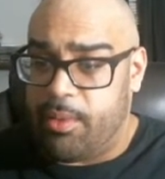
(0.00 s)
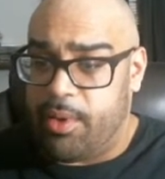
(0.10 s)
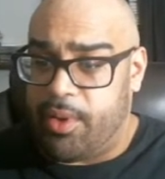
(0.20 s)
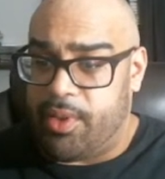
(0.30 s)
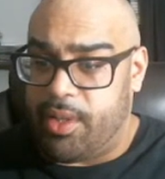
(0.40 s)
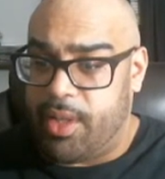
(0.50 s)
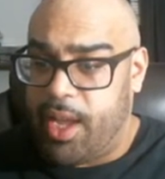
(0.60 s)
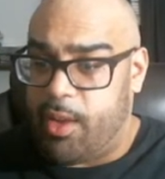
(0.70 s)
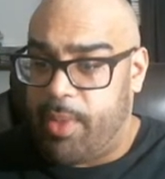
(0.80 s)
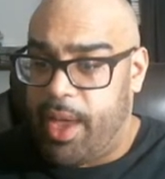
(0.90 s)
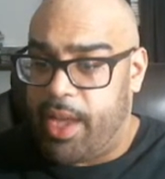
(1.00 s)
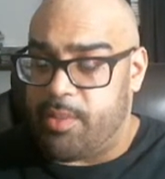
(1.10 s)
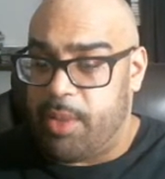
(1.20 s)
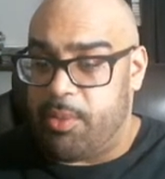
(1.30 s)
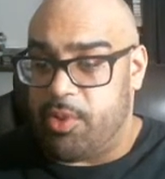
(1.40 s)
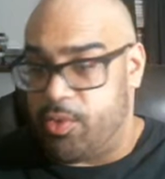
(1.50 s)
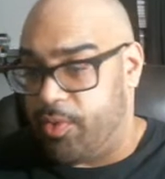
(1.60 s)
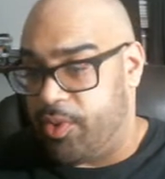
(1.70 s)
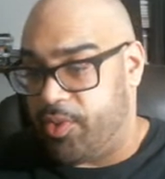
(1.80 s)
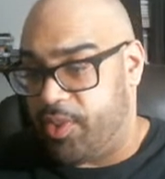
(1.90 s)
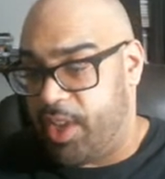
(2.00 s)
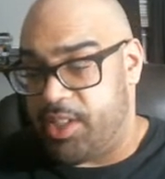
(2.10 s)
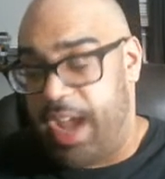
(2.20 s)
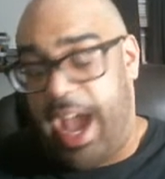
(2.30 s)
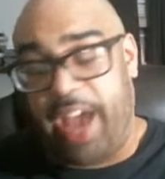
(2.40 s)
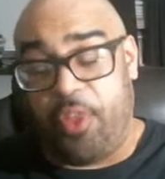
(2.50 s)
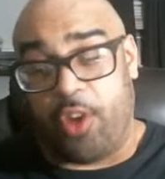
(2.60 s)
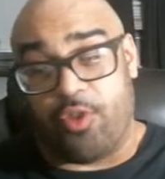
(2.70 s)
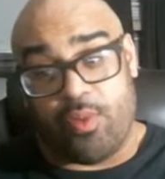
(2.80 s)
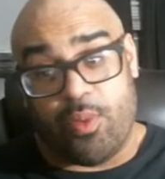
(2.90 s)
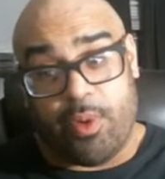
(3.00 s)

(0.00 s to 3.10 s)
else in the title match. Maybe Drew versus AJ. I thought Drew would